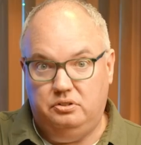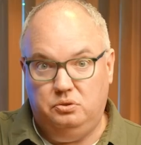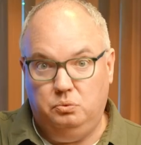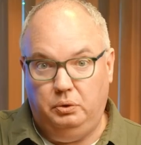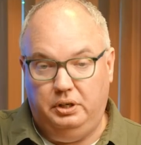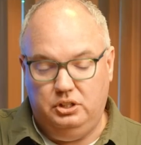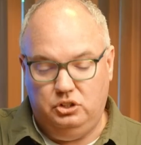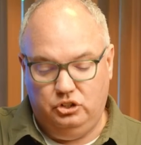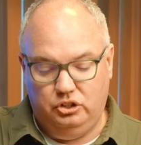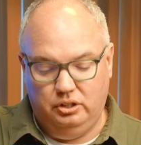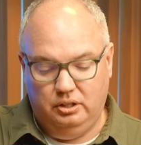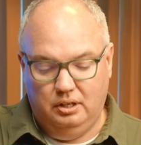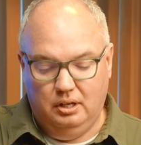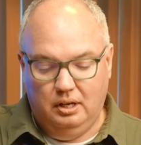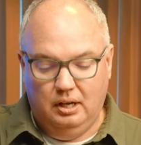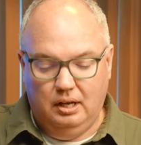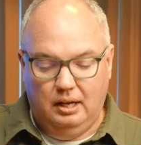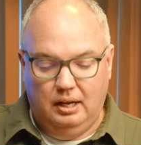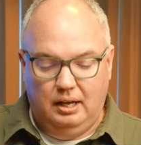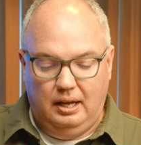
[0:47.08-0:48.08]
Switch.
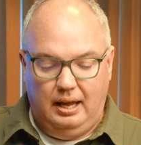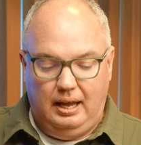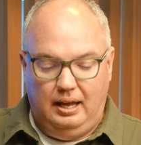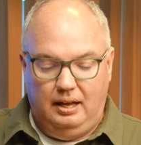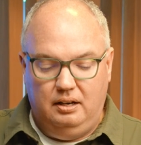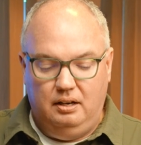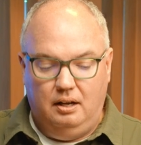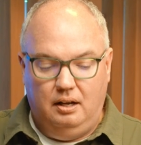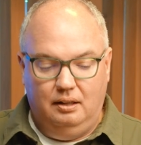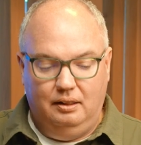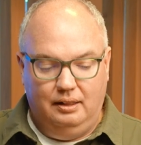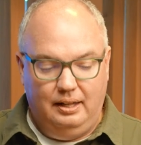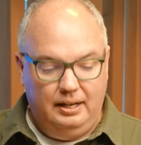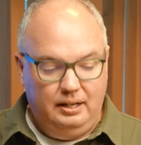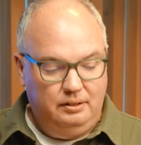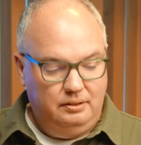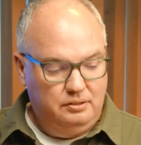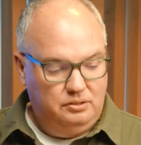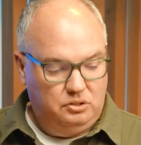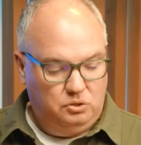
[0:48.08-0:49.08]
And
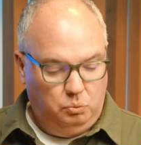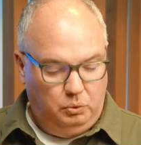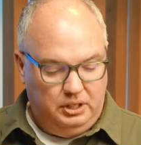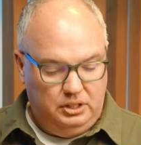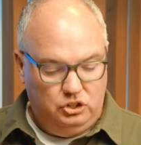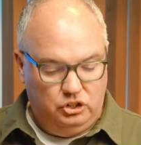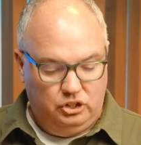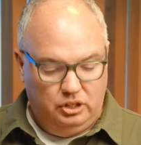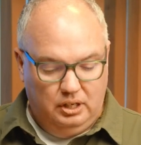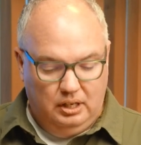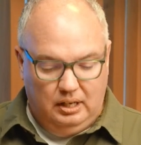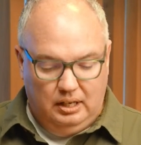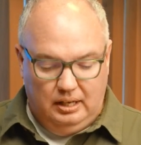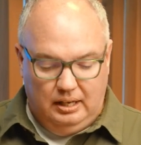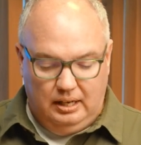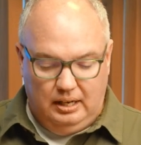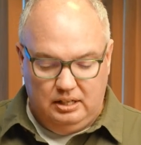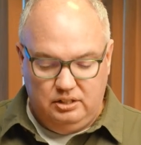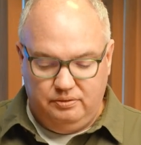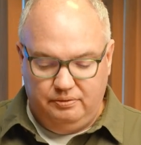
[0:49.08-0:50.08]
like the Switch,
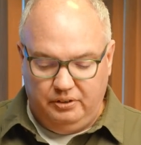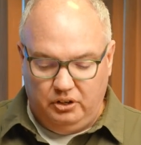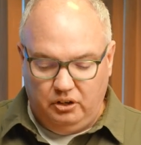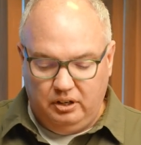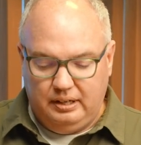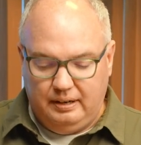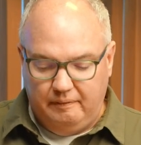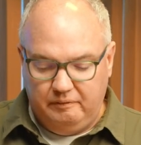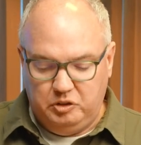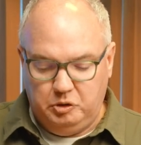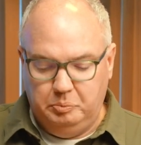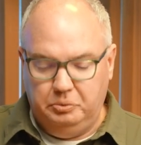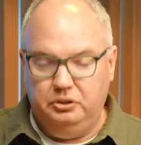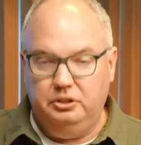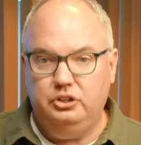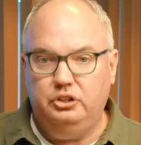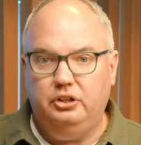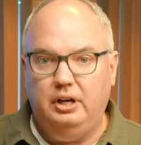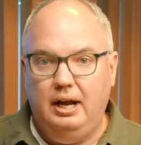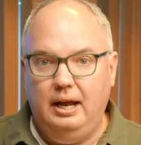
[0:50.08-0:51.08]
it's very
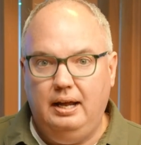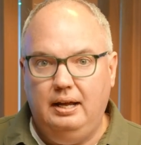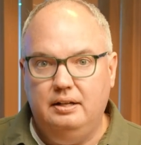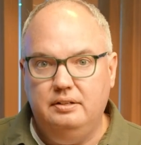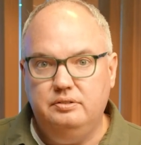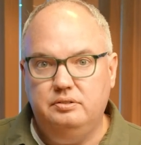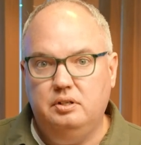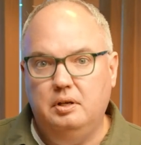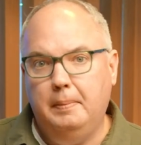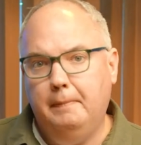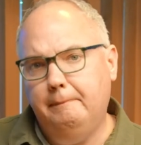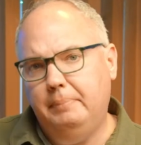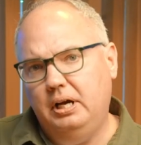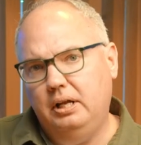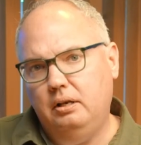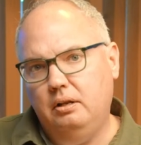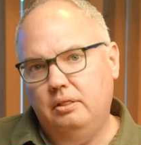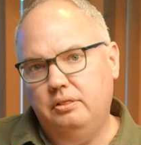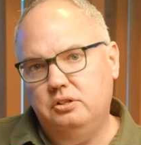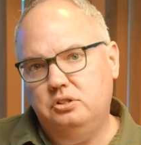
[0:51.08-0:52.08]
comfortable in your hands,
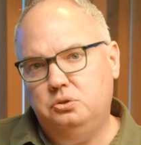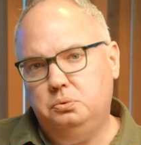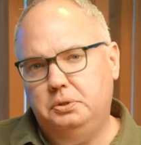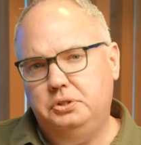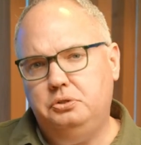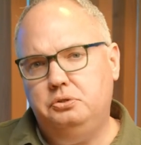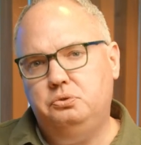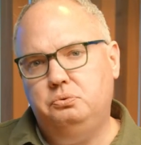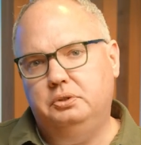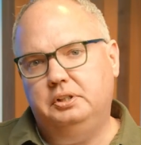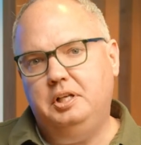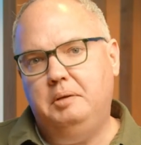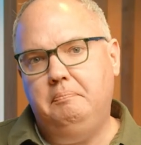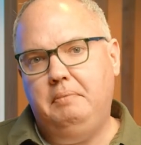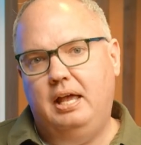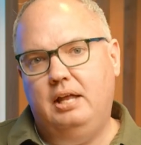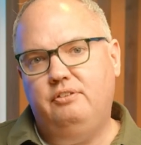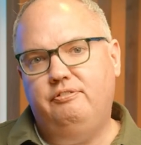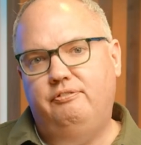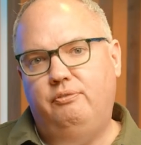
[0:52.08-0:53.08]
but the Switch was really
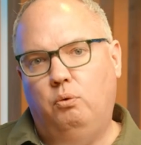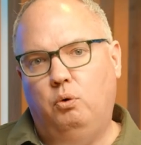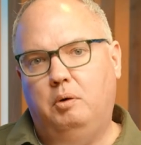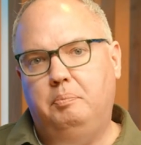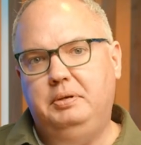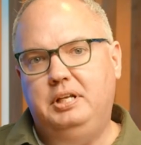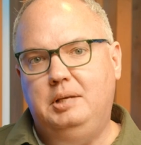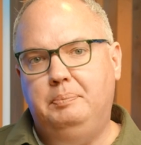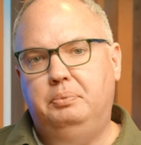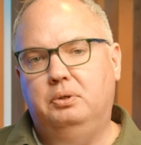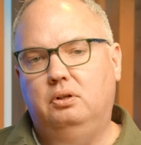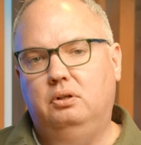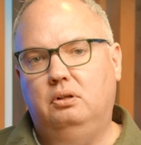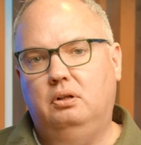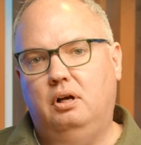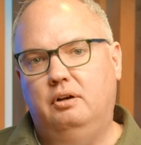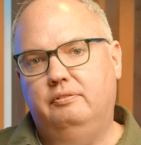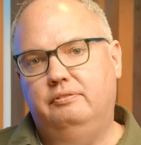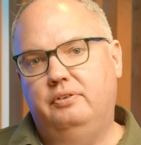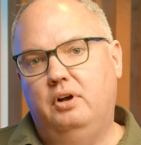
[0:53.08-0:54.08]
meant for people
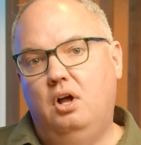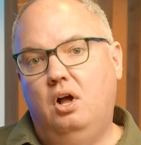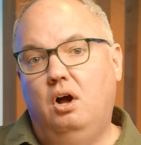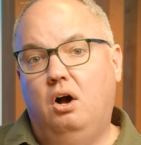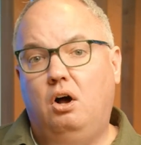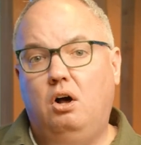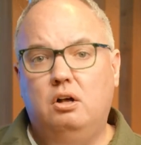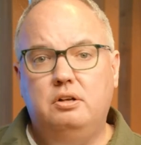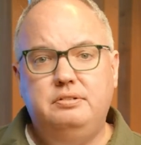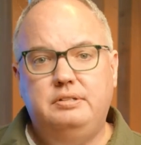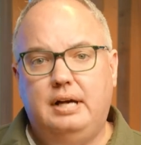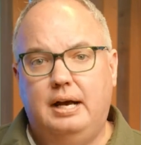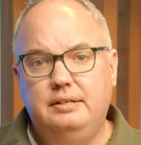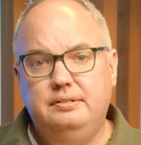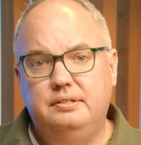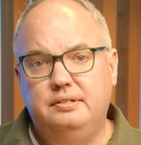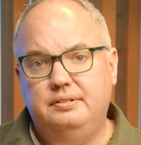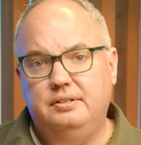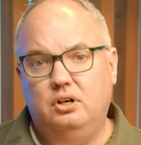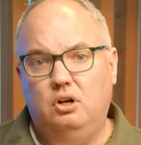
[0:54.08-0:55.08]
of all
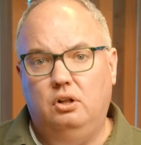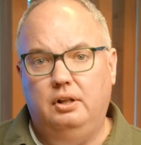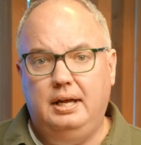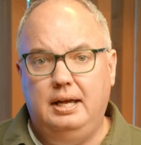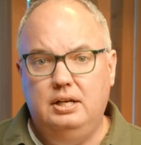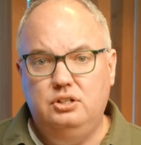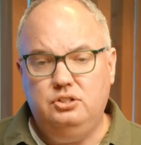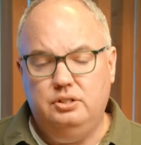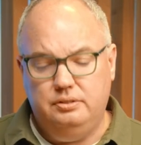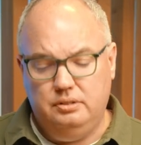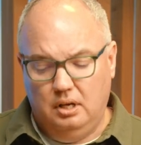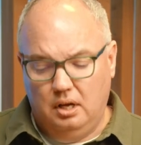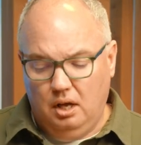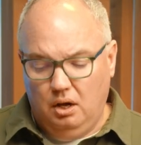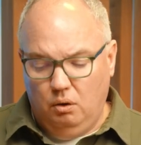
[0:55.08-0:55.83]
sizes and all ages,